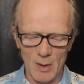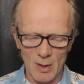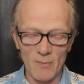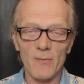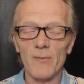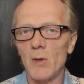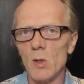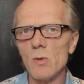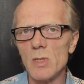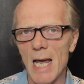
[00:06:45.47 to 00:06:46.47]

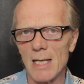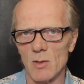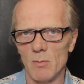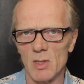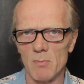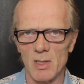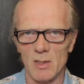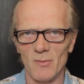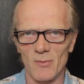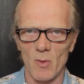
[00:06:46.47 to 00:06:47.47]
enthusiasm is
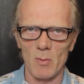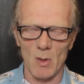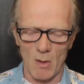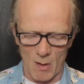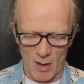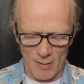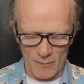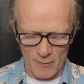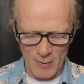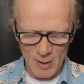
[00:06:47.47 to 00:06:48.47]
missing from your
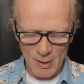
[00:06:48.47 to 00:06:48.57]
life.